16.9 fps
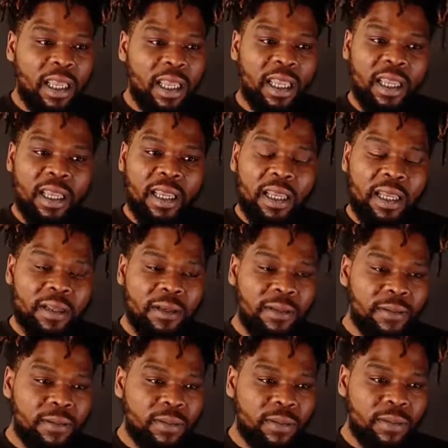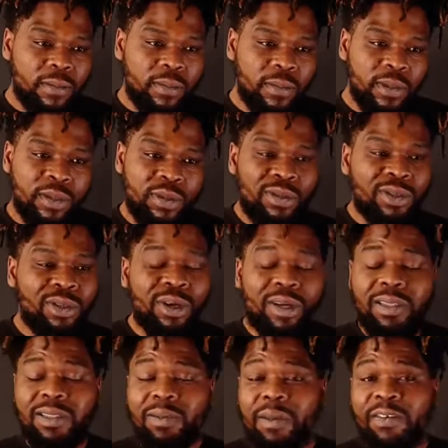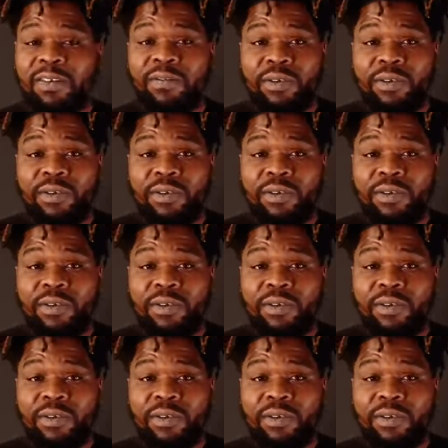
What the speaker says: And talking to my